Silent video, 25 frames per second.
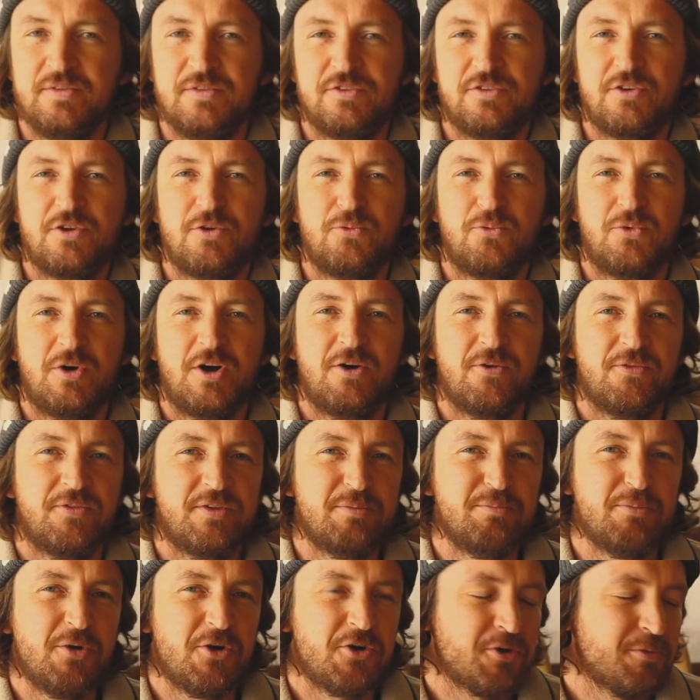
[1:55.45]
So while
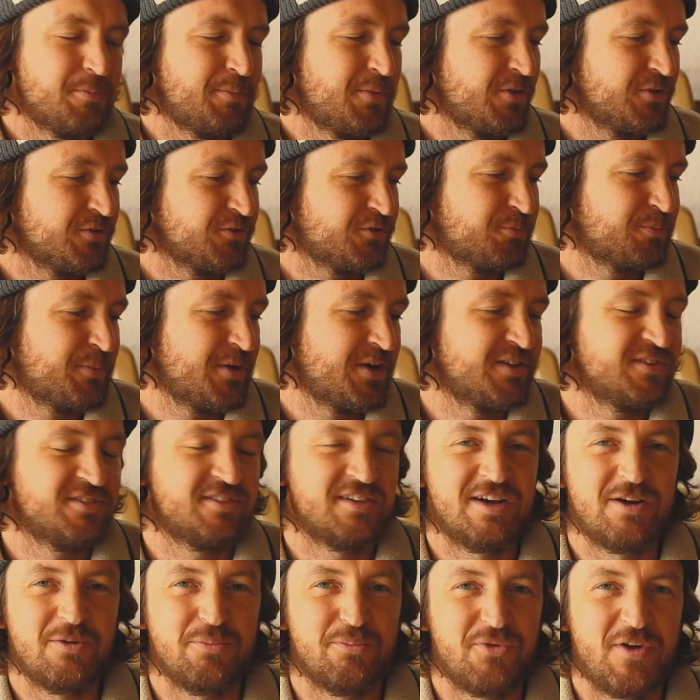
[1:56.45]
the mocha pot
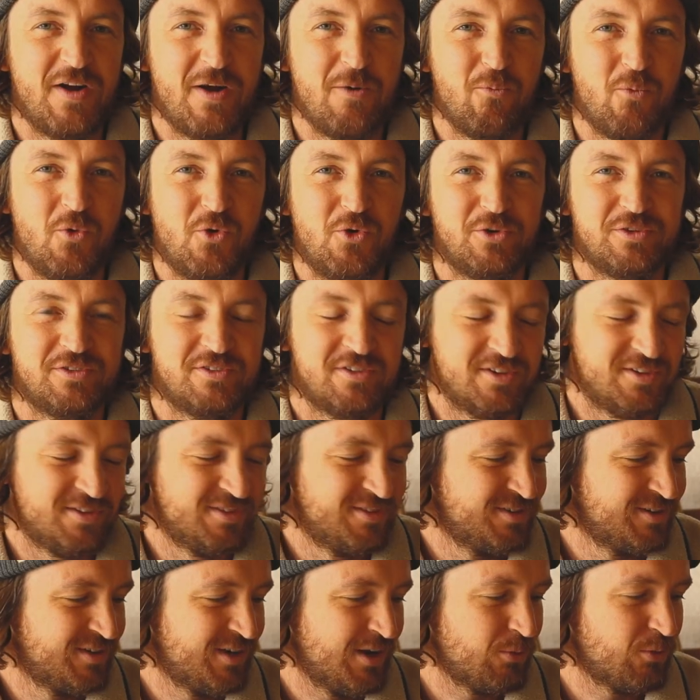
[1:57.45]
spurts out brown water,
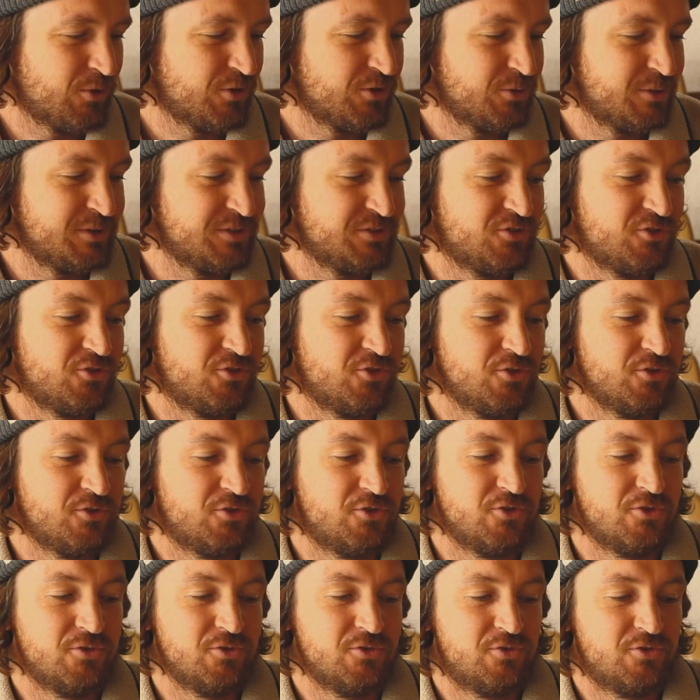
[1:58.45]
I want to
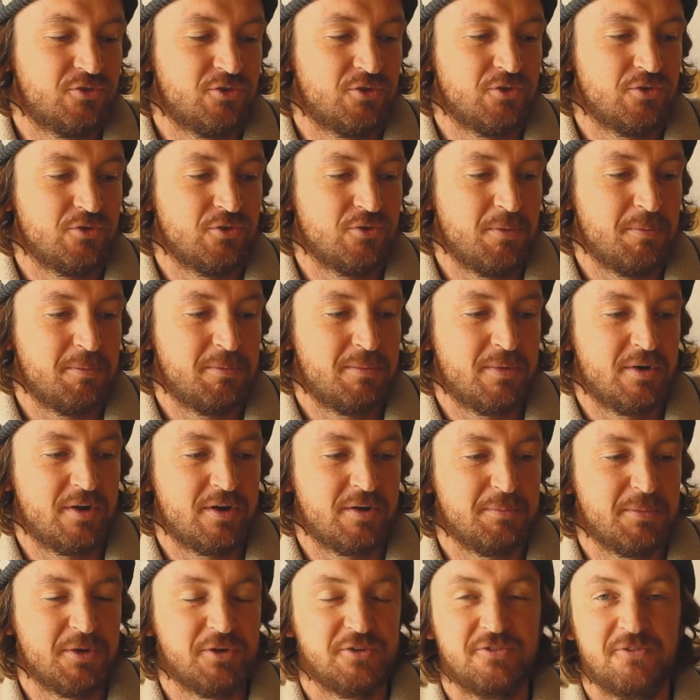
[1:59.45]
introduce you to
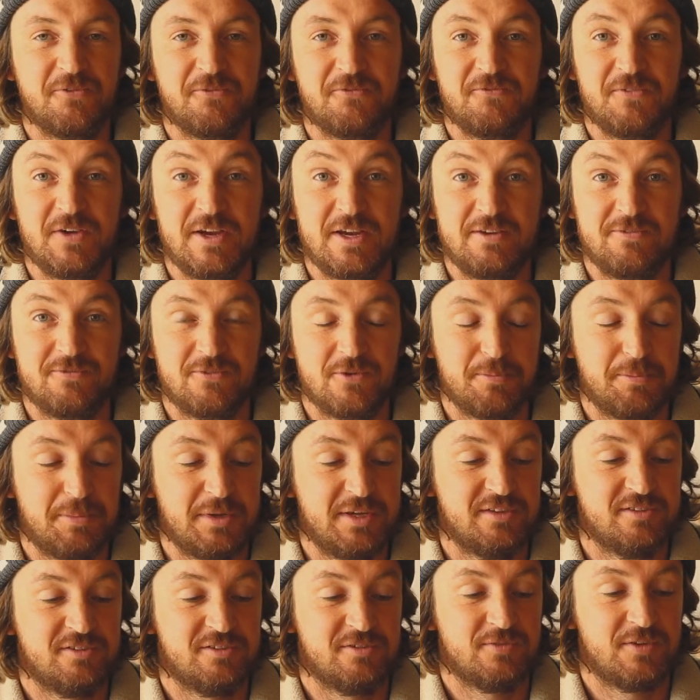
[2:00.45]
my most favourite
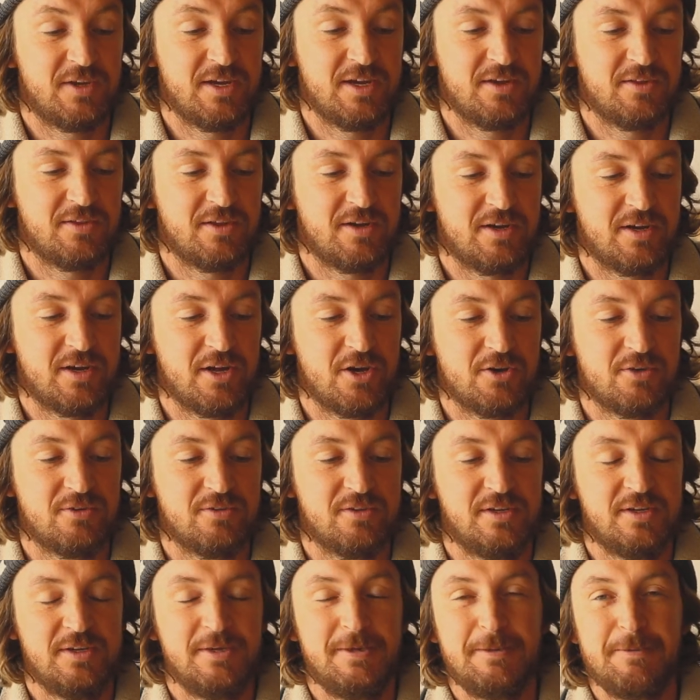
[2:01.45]
piece of gear that I
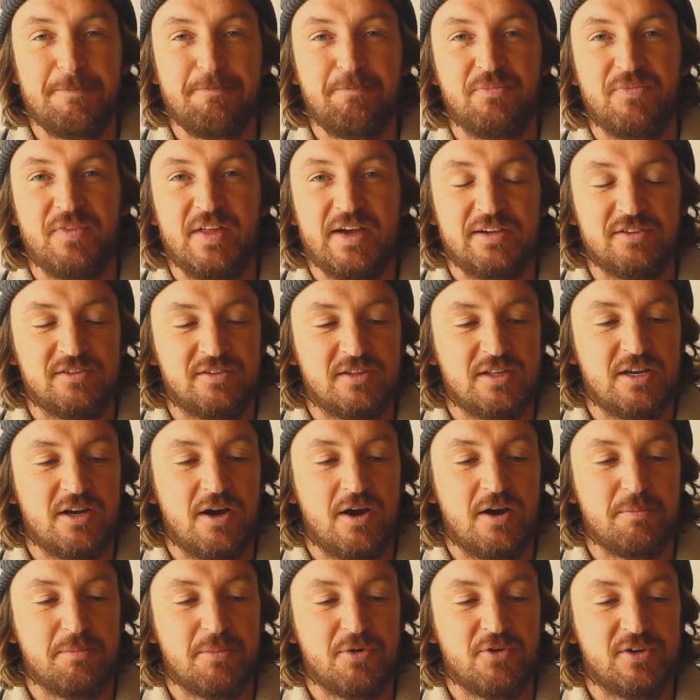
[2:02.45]
own, and that is the
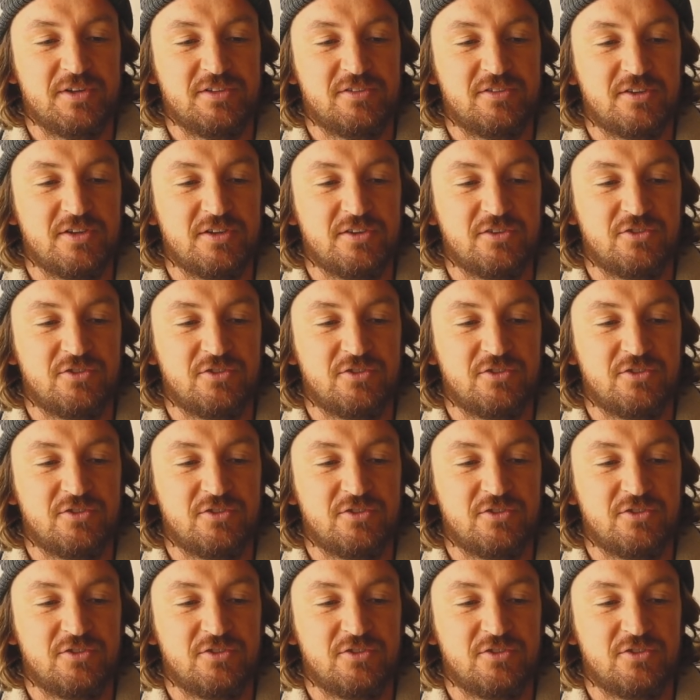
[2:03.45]
9 Barista